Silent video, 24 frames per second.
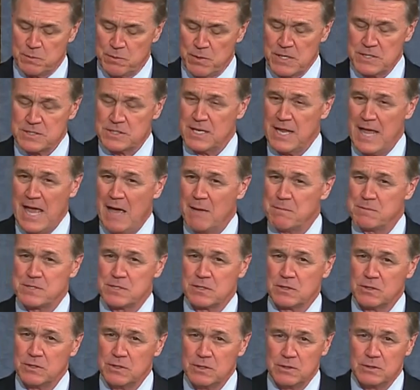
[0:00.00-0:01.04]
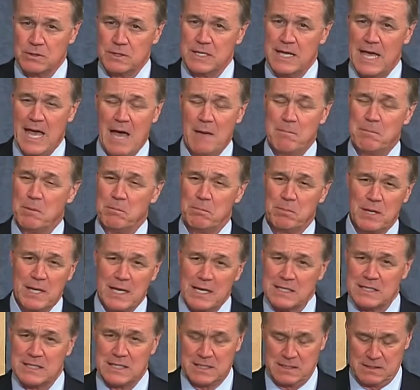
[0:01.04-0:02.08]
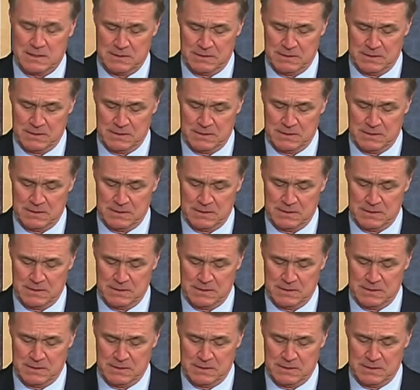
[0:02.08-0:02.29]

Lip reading: President, absolutely apoplectic.